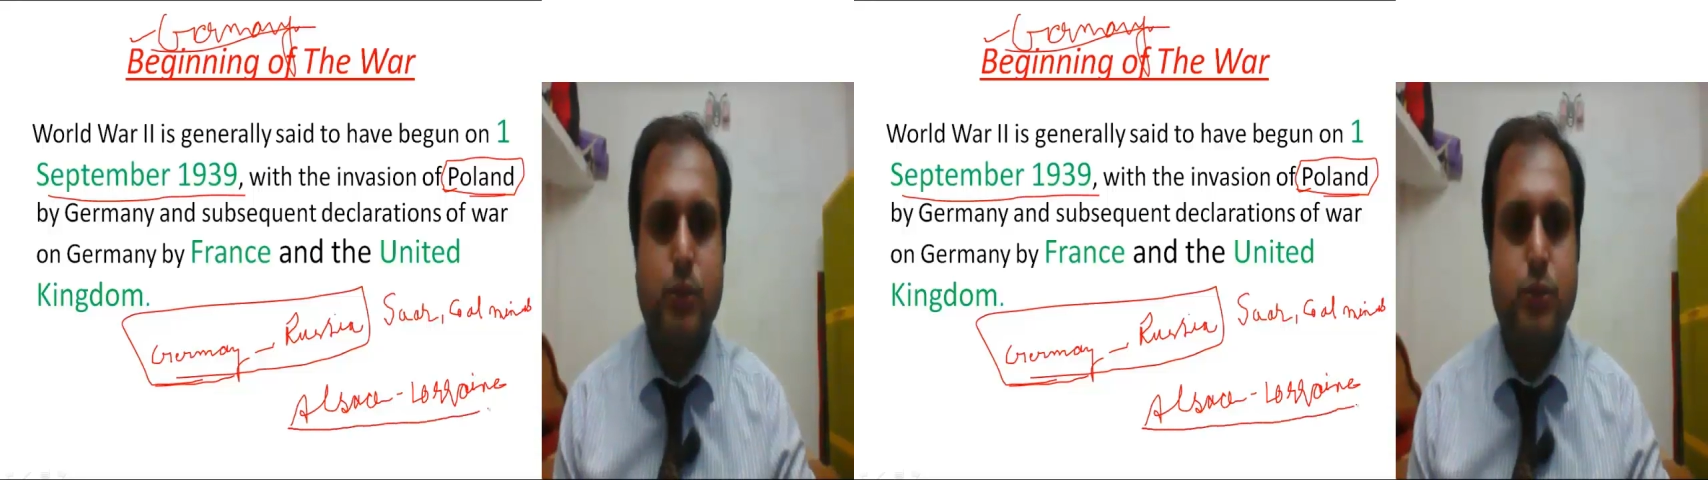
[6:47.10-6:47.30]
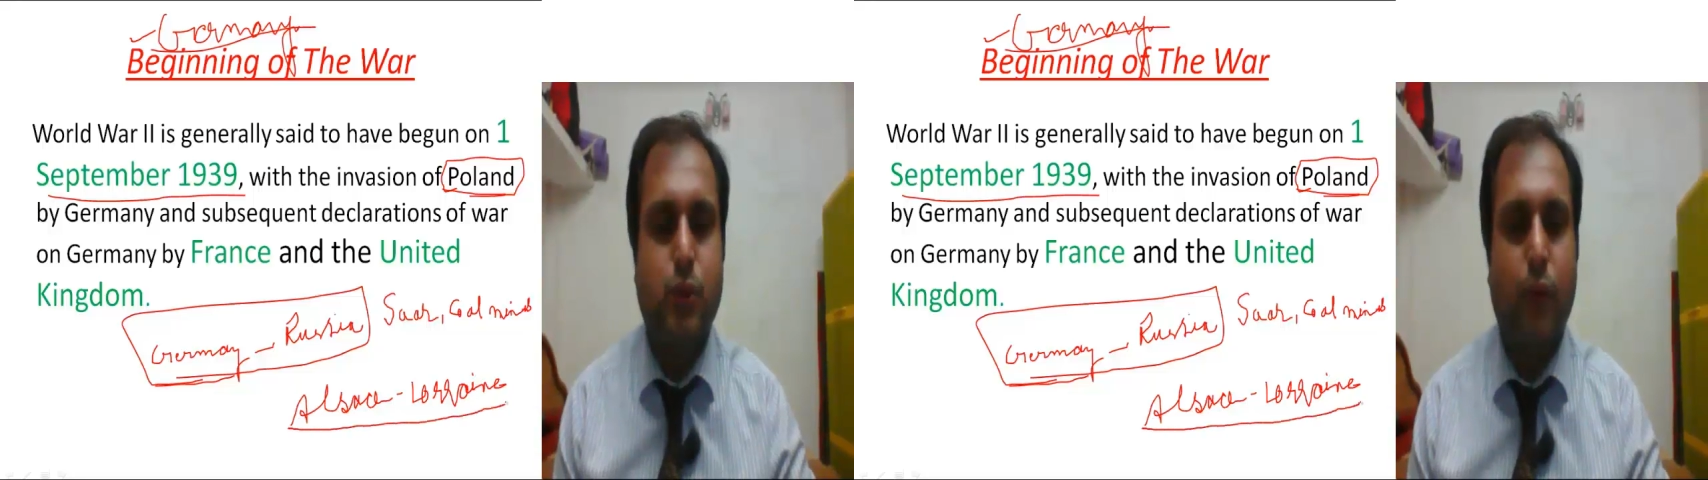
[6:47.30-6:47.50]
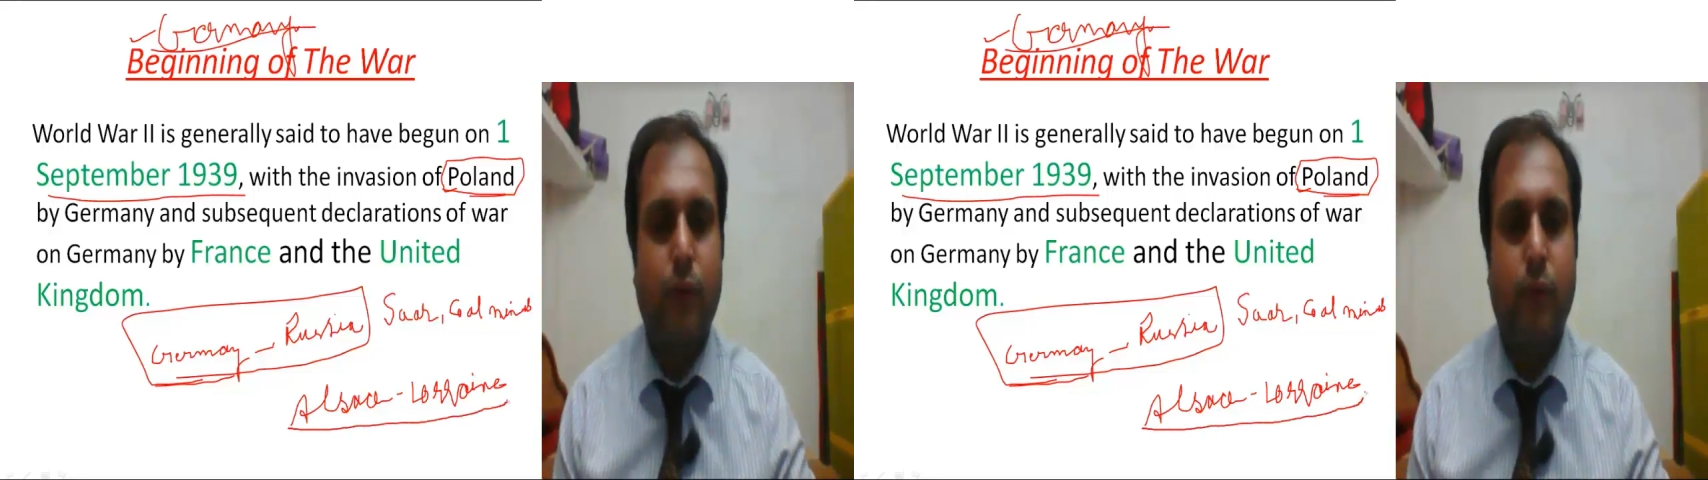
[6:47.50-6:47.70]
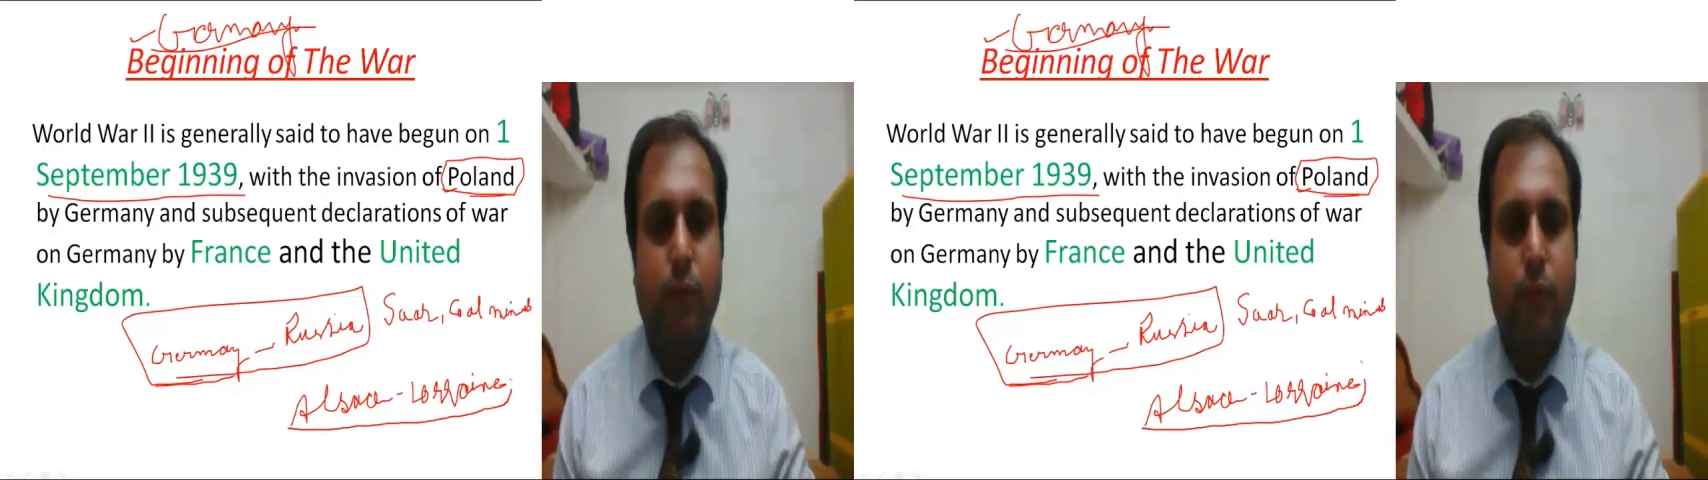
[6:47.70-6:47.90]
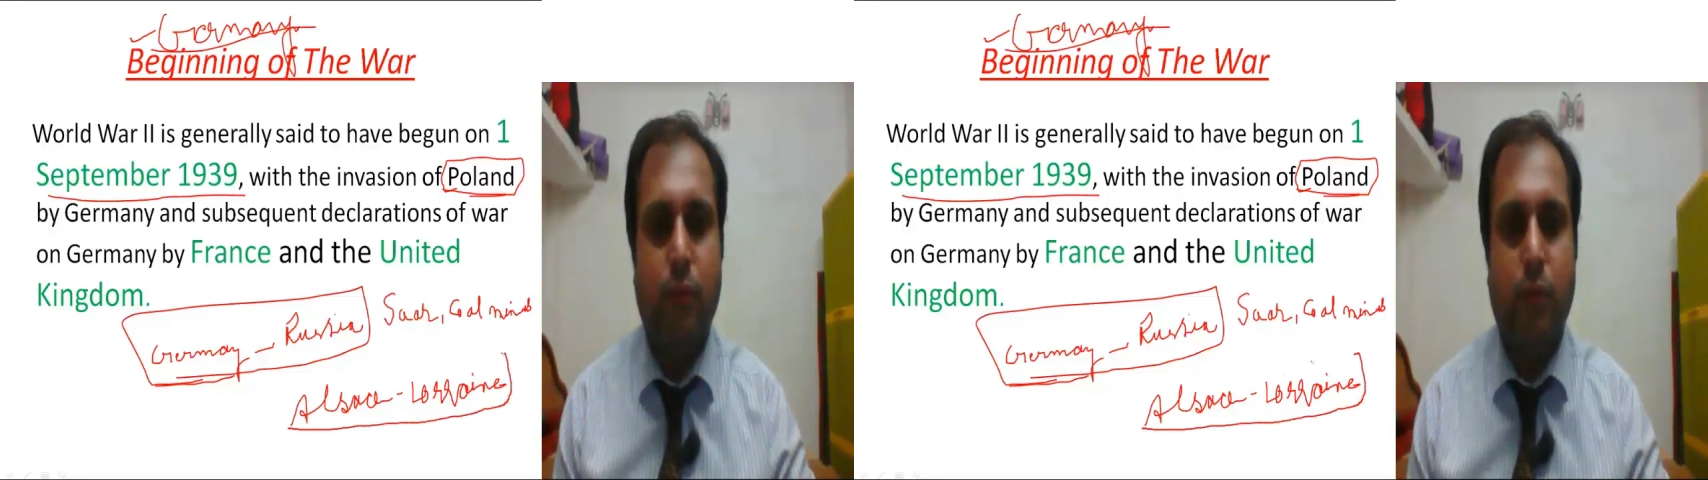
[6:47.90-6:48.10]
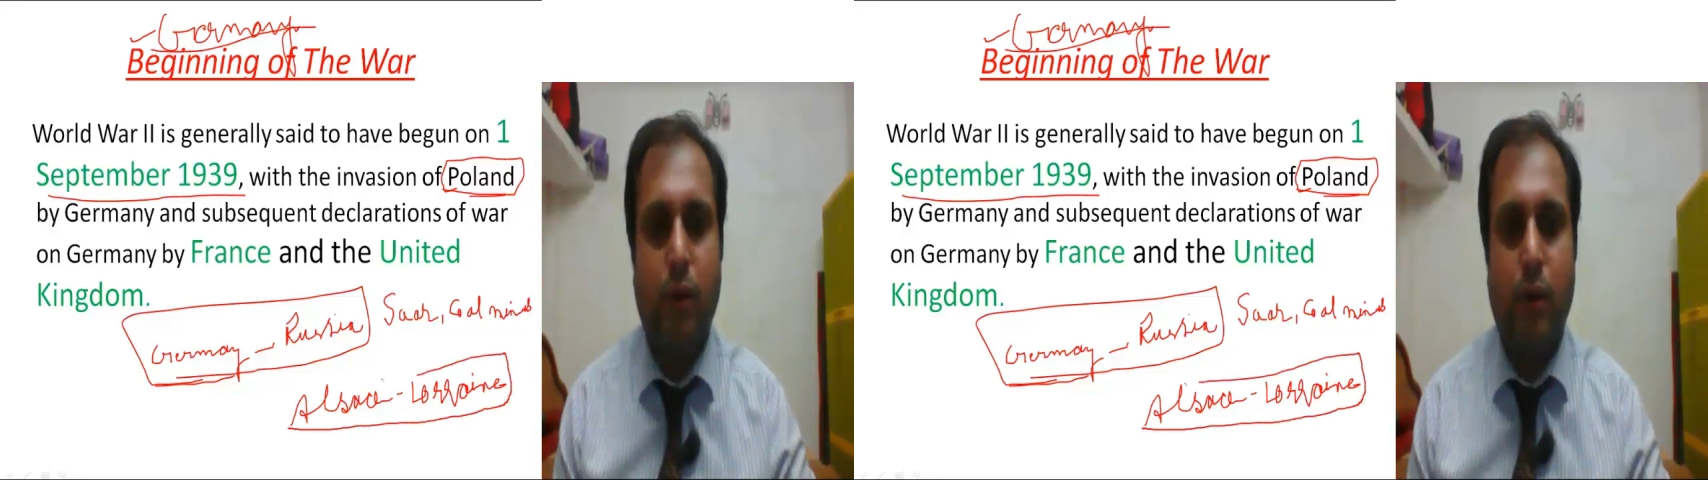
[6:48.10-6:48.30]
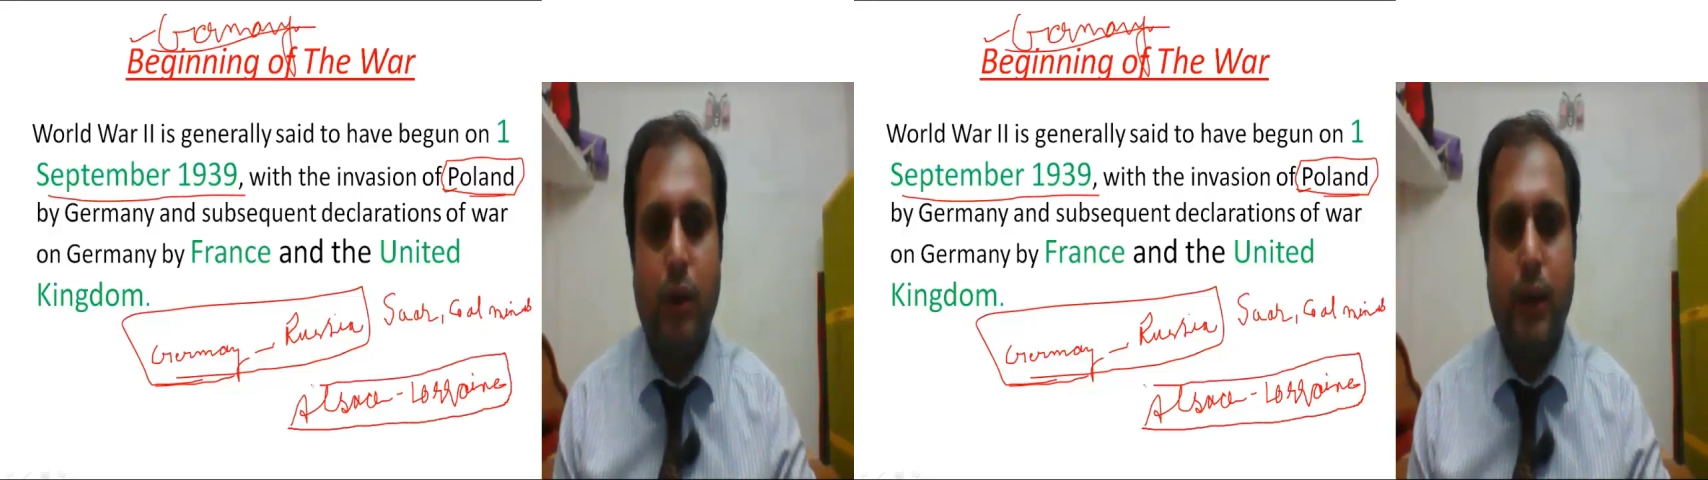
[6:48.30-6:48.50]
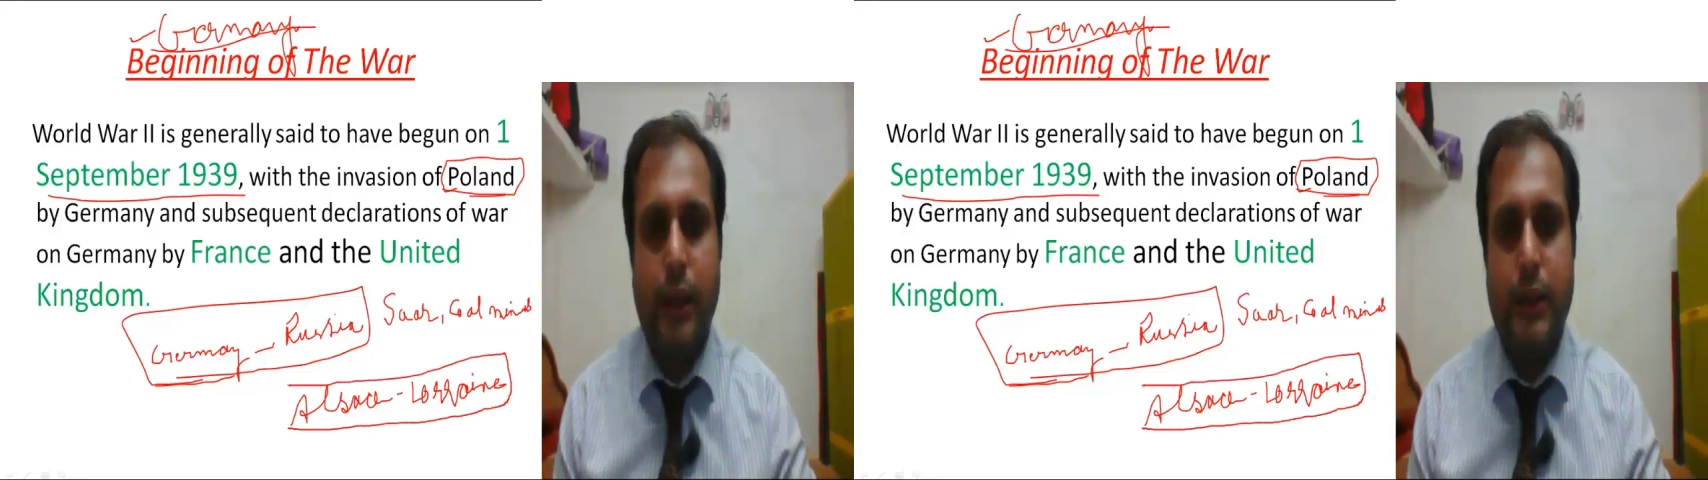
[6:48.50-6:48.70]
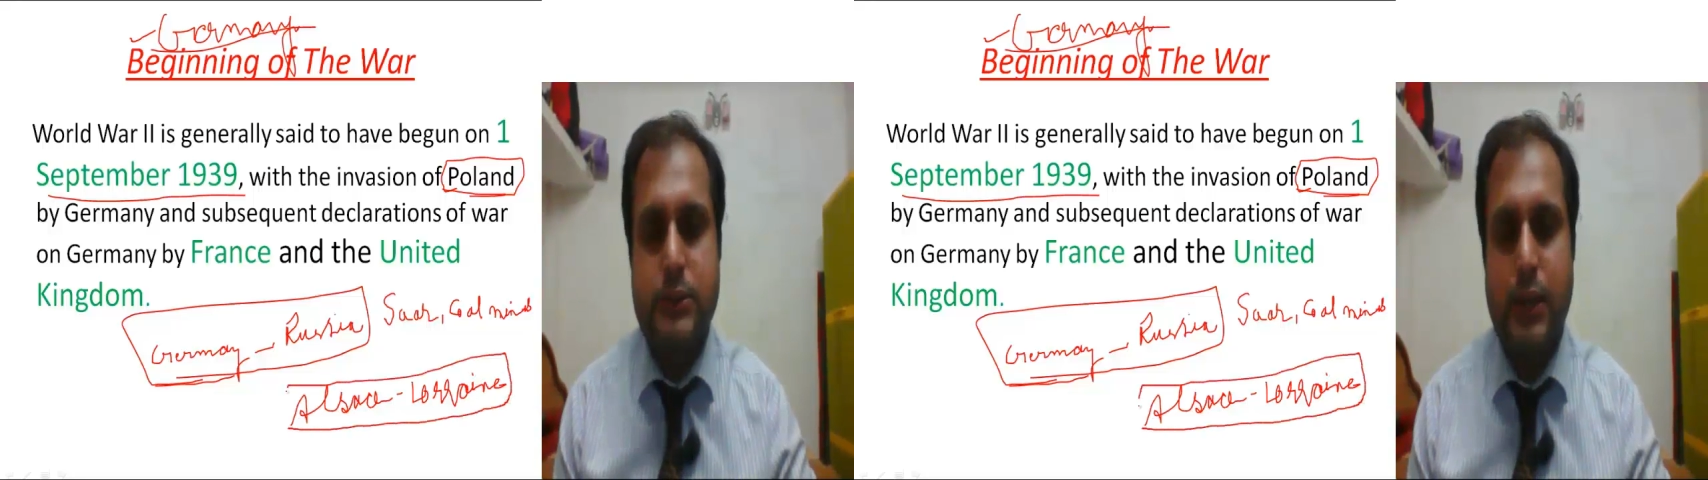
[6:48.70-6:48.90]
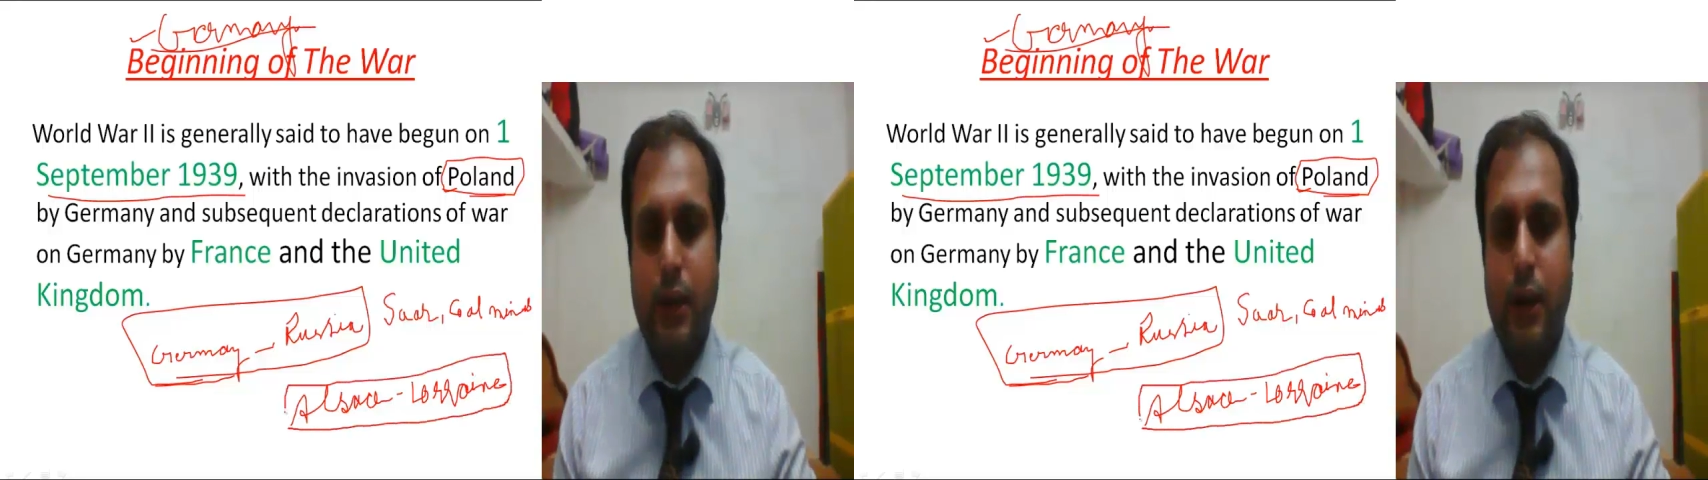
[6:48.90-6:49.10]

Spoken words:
So it's,